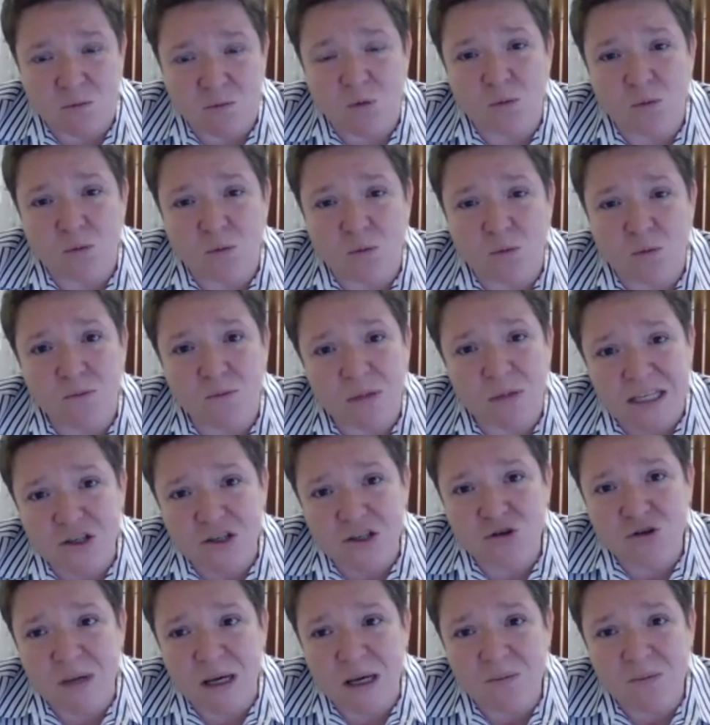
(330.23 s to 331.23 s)
But
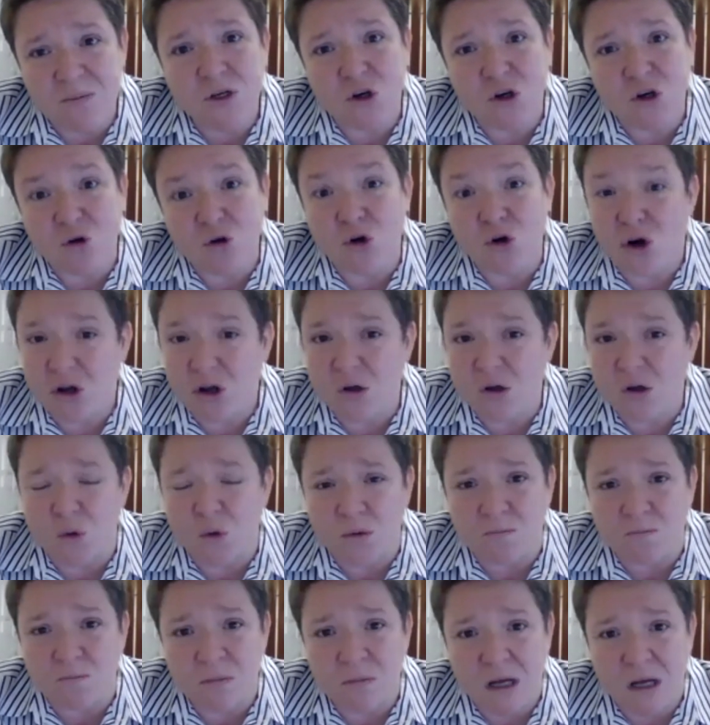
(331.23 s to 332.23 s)
please remember, you're not alone.